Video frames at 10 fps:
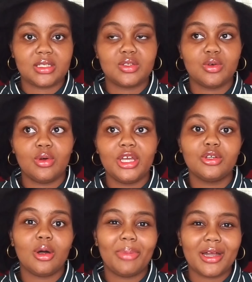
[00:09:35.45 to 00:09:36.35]
So in
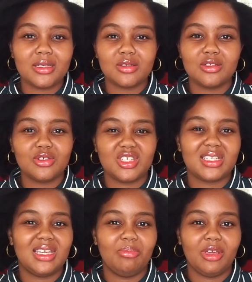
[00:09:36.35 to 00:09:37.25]
comparison to
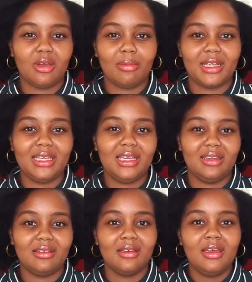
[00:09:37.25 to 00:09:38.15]
just keeping your money
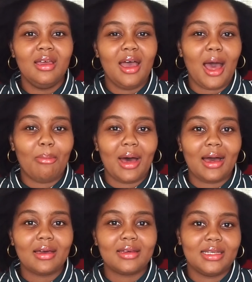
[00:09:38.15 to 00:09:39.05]
in a
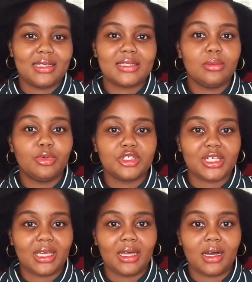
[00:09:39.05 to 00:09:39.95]
bank, in a simple
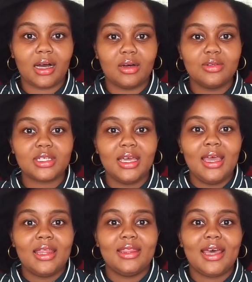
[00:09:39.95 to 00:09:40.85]
checking account,
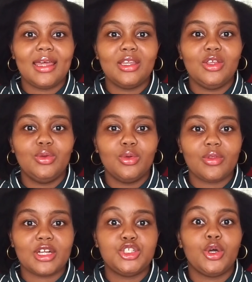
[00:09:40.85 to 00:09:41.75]
then you know
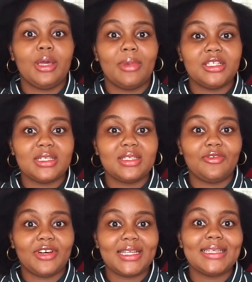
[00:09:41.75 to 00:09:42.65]
that your emergency
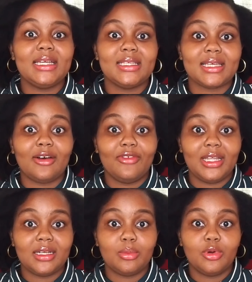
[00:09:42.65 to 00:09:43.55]
fund is
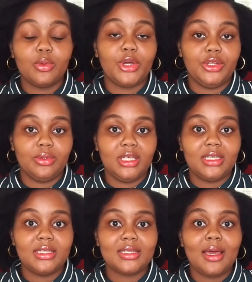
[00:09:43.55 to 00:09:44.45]
available when you
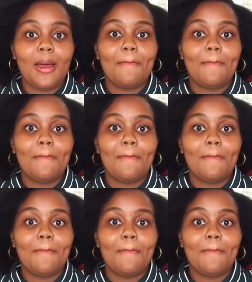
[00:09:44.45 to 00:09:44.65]
need it.